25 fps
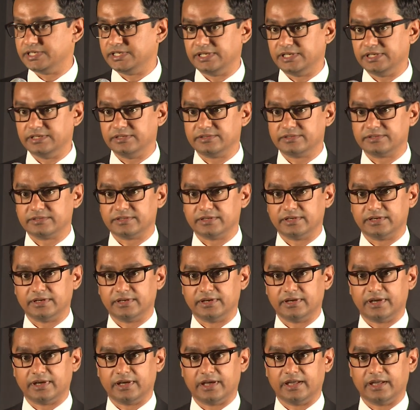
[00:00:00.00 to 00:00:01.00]
needs
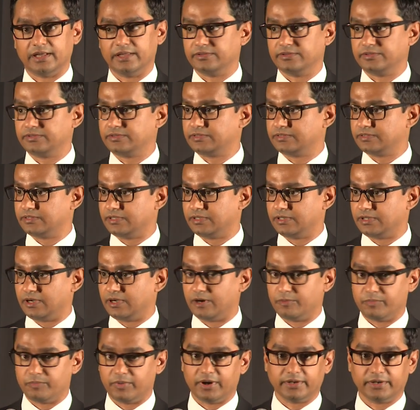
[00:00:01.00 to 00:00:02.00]
as
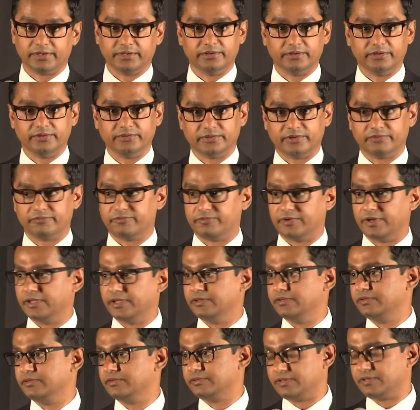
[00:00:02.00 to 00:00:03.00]
our partners, our
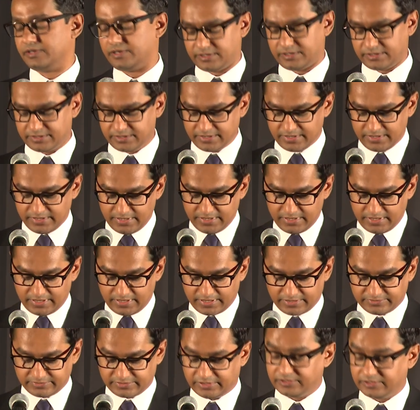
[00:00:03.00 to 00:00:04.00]
friends,
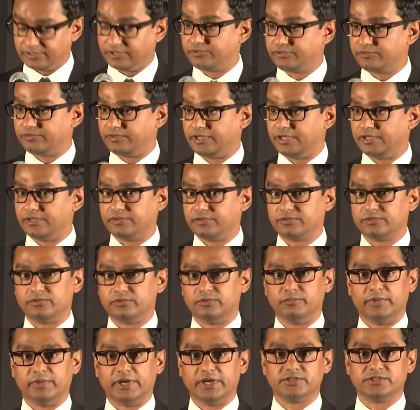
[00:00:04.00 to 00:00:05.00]
as the industry is,
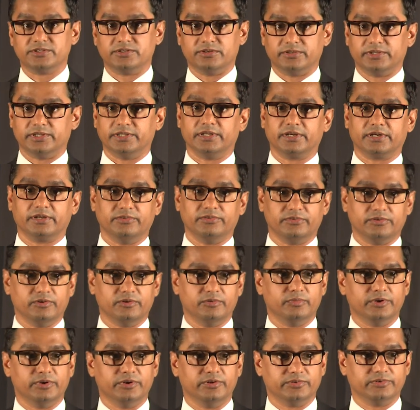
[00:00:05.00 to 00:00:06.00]
to make sure that the
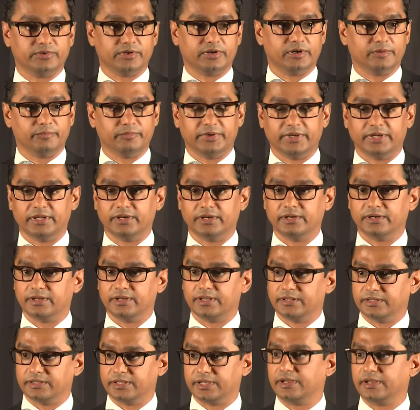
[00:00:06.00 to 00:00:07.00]
consumers are updated
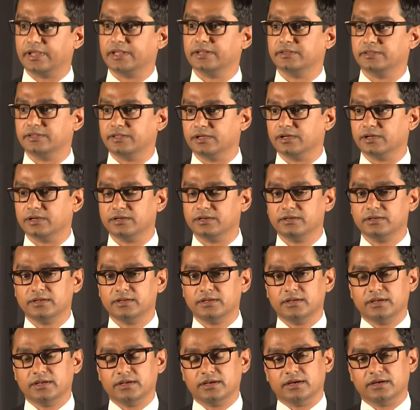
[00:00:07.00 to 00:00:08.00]
and they get the
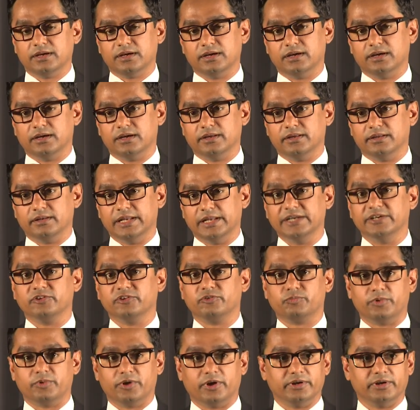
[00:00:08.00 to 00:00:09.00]

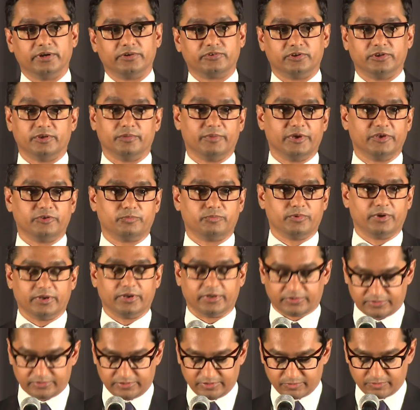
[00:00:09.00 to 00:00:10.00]
latest product or the best
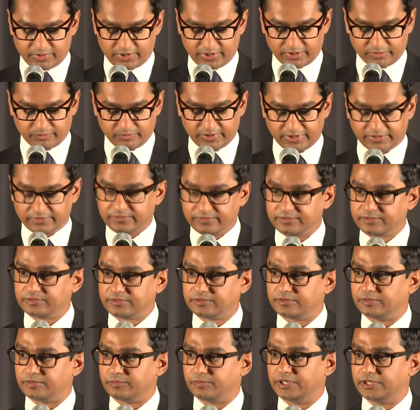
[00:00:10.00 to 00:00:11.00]
products in the marketplace
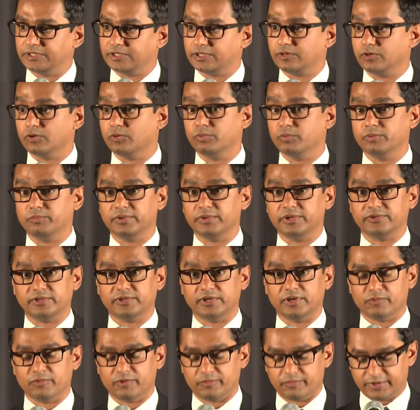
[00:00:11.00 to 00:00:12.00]
to meet the global
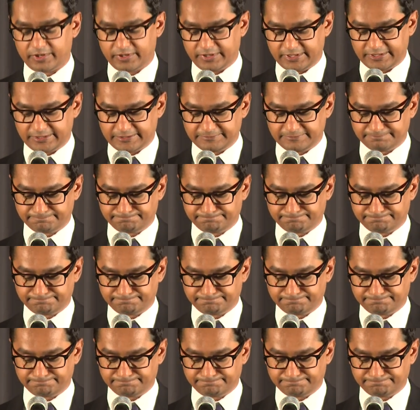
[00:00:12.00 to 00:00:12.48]
PCMO market.